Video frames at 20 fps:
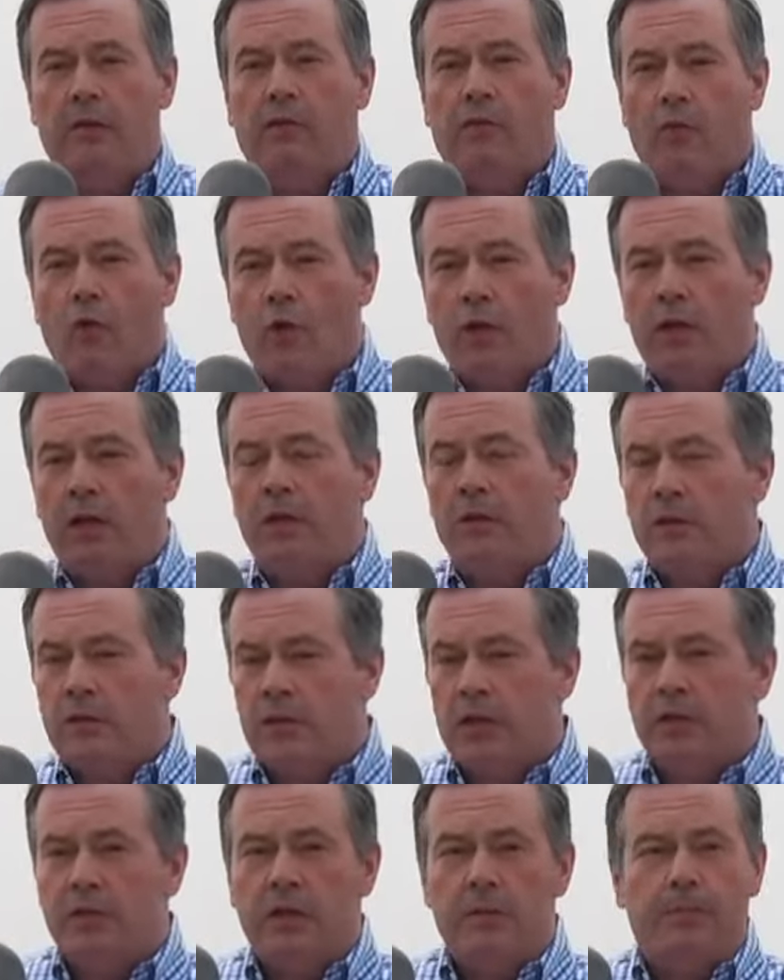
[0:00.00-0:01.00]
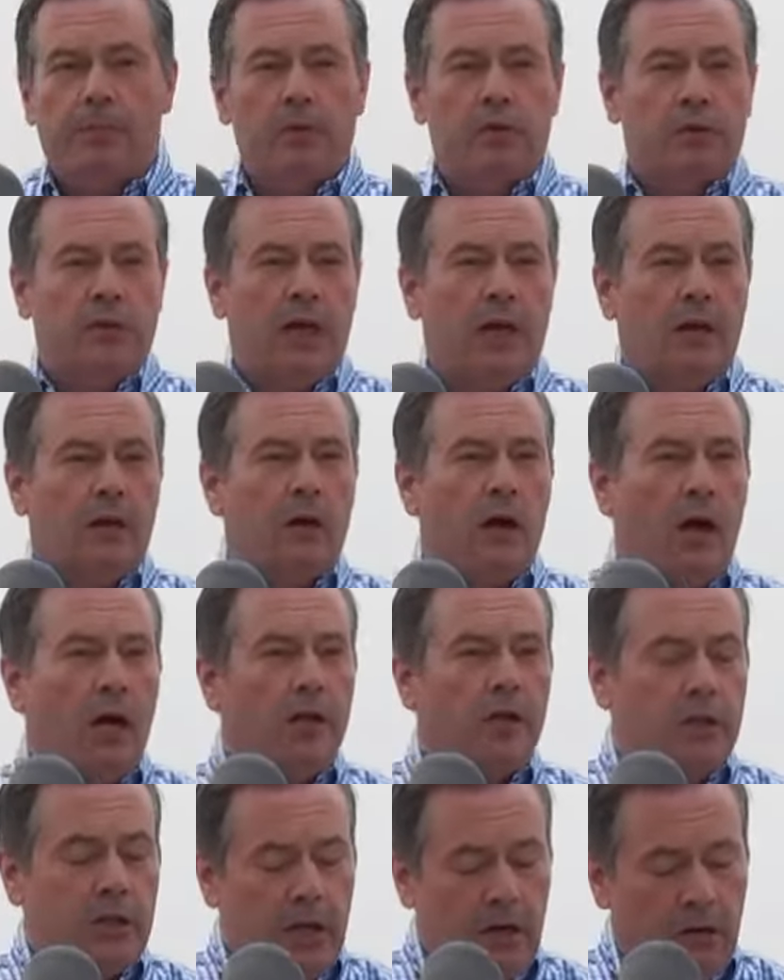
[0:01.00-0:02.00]
the 40-60%
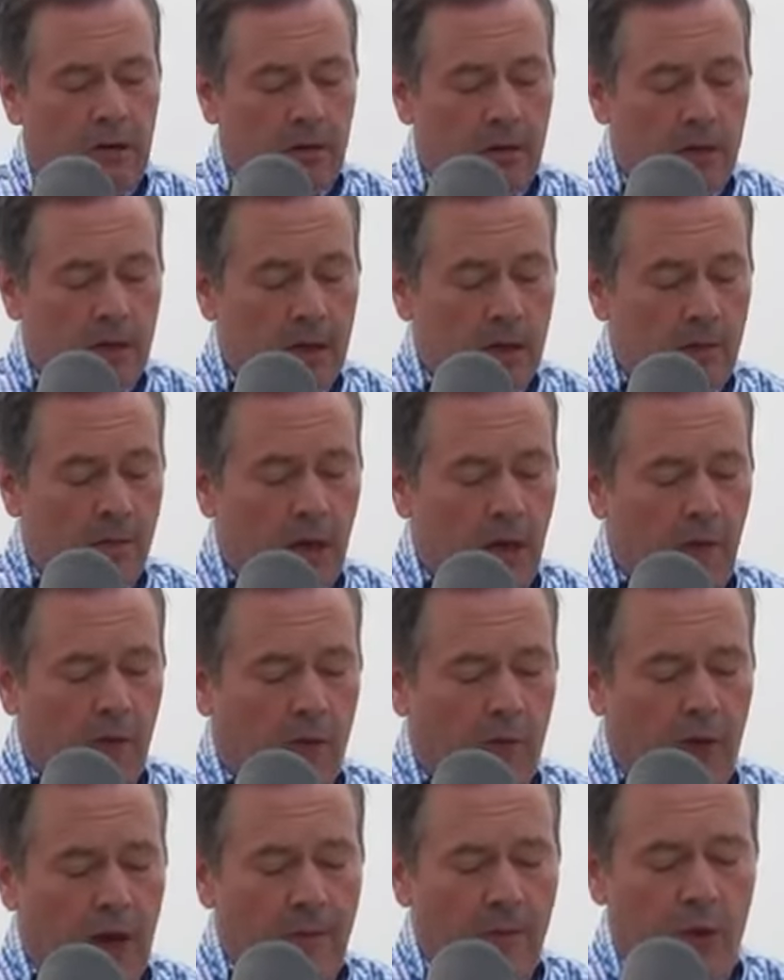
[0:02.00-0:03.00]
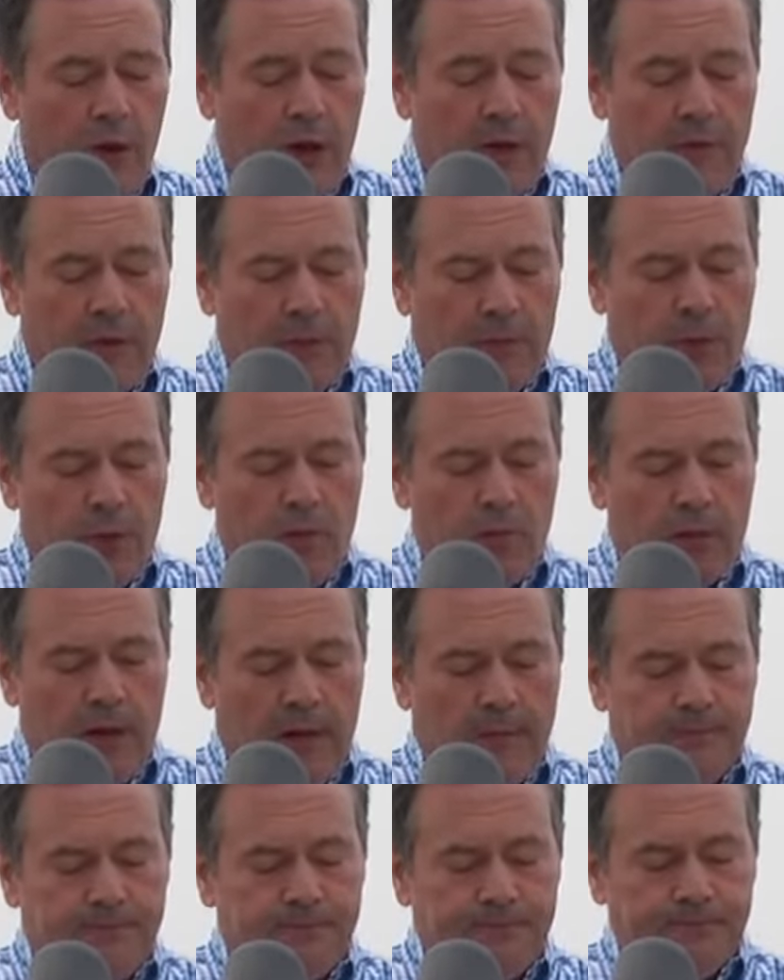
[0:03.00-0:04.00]
cost share framework of the
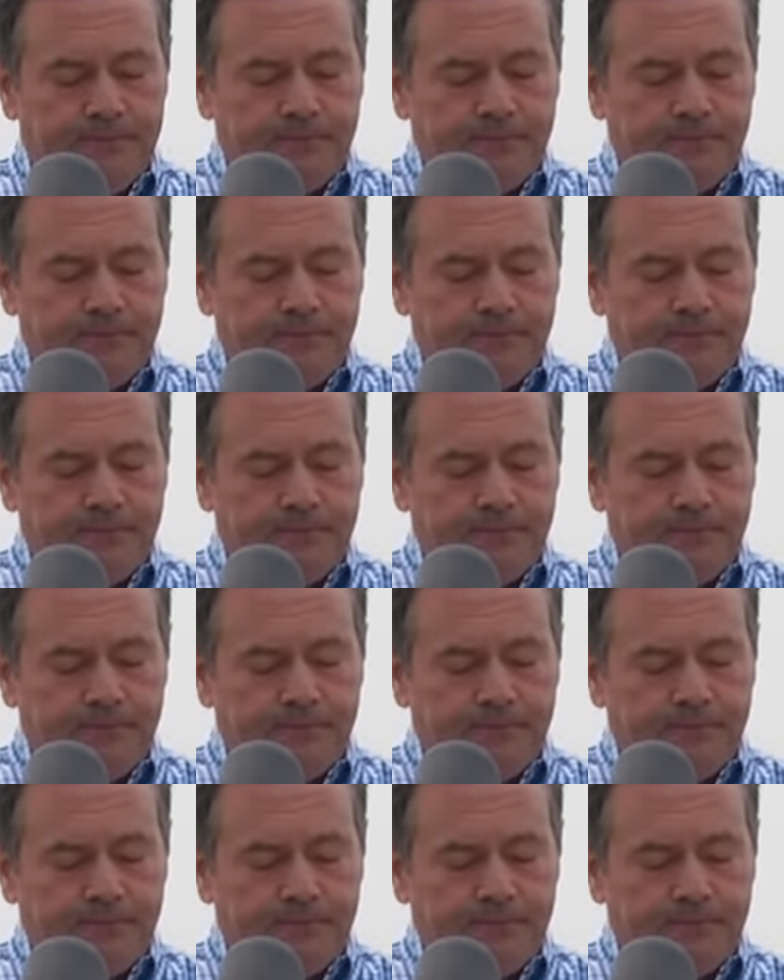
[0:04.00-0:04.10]
program.